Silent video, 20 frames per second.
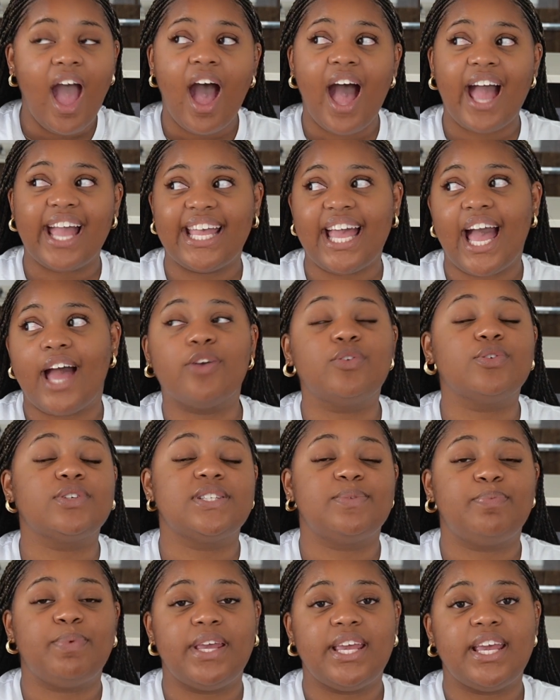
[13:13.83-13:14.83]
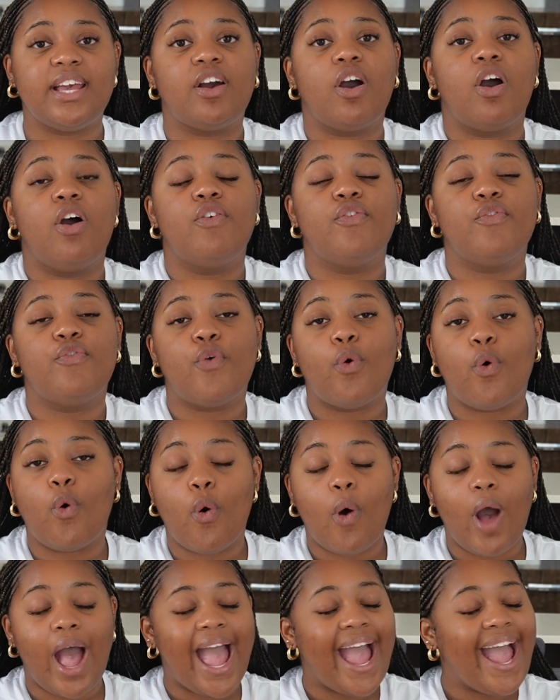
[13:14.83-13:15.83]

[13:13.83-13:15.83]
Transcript: I cannot speak for